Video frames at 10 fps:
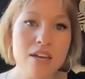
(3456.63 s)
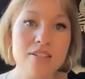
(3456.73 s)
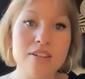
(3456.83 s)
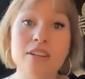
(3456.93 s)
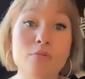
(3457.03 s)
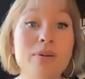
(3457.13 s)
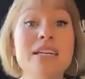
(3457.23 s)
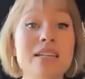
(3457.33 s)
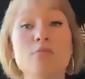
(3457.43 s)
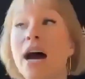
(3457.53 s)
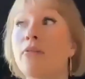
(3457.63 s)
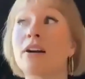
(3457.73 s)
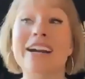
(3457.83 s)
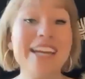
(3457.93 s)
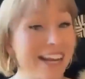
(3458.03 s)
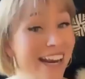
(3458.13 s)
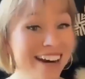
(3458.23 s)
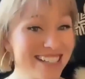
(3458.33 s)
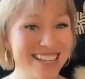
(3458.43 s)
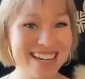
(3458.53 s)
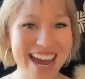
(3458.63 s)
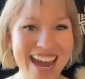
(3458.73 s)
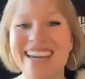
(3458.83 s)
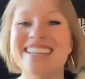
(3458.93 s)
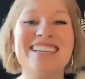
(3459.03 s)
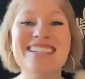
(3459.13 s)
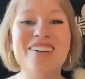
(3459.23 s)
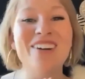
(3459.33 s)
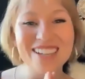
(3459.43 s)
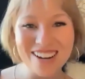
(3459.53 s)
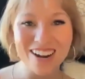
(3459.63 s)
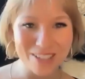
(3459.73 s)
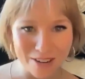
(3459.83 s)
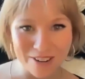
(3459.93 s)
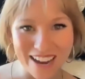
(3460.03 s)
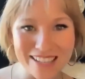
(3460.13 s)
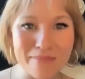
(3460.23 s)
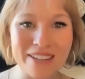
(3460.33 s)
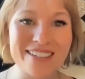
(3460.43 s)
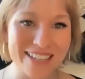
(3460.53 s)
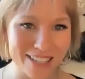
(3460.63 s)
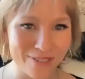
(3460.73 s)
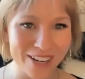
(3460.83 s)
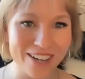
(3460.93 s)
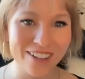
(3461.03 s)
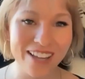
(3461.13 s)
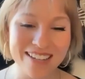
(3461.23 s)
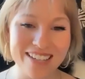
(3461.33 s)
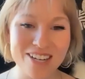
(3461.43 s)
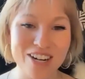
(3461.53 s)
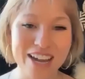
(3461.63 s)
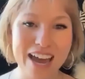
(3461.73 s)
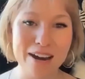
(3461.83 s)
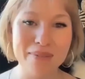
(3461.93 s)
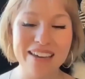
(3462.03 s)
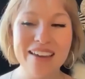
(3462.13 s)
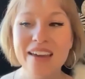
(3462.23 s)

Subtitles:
So the reason why we're here today is because I want to talk to you guys about the 6-Figure Aligned Ascension Academy.